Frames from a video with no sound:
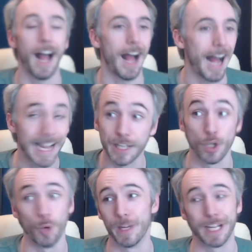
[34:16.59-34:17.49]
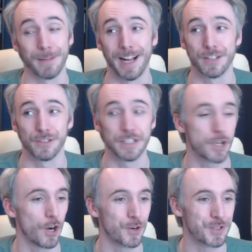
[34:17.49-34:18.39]
I cannot wait to get my hands on these
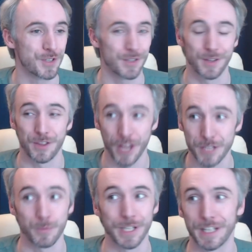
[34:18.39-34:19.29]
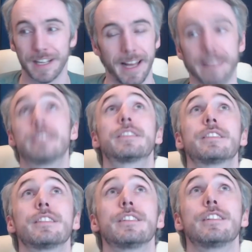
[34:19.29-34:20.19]
cards this week. It's
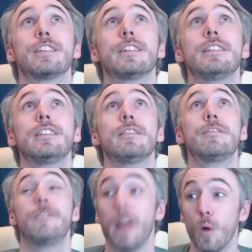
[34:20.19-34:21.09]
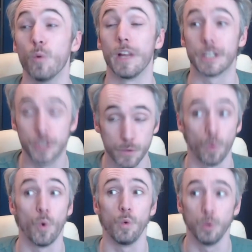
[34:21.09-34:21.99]
felt like so
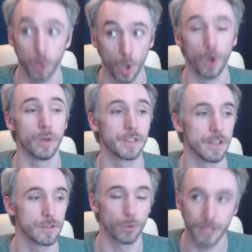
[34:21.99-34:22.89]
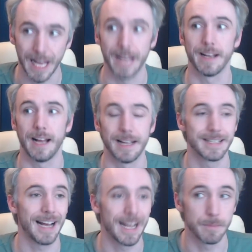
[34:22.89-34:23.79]
long since Lorcana has
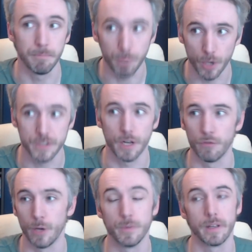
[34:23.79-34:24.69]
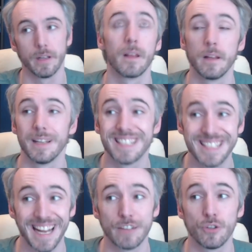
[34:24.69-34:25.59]
had buzz around it.
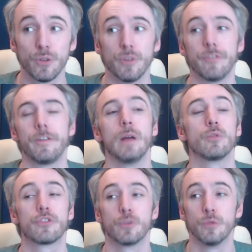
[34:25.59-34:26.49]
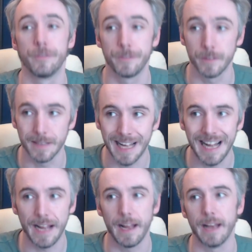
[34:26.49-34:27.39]
Set 2 felt so flat,
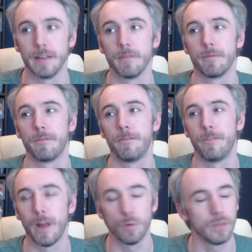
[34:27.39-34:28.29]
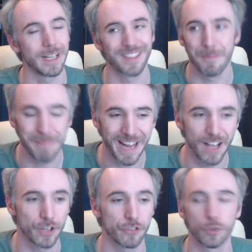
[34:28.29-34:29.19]
and it felt like the meta
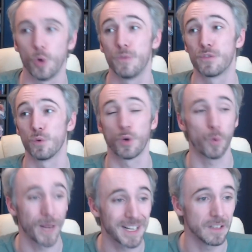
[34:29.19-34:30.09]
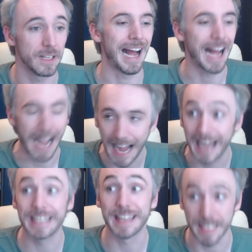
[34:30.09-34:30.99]
got solved so quickly. I
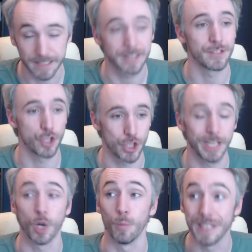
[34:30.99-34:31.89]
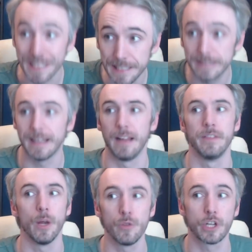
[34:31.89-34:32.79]
think this is a shake-up we need.
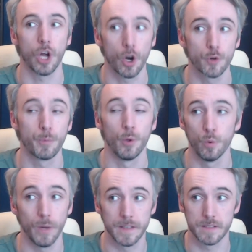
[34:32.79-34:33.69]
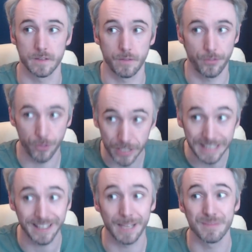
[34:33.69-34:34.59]
Now the card pool is 3
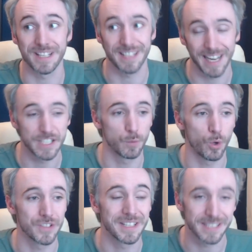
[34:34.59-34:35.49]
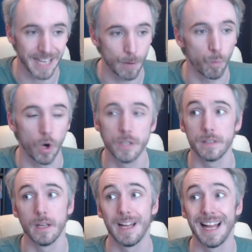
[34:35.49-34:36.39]
times the size it was in set 1.
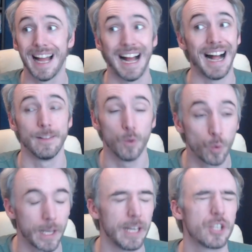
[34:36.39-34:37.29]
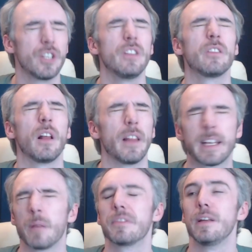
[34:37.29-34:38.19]
and locations, like
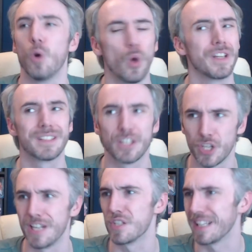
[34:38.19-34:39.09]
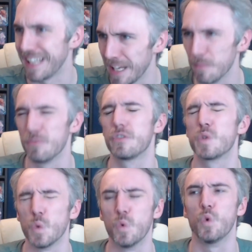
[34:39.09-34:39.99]
I'm saying, honestly change the game
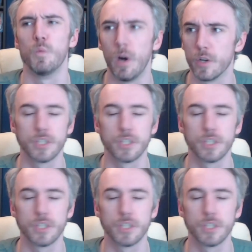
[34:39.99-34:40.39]
so much.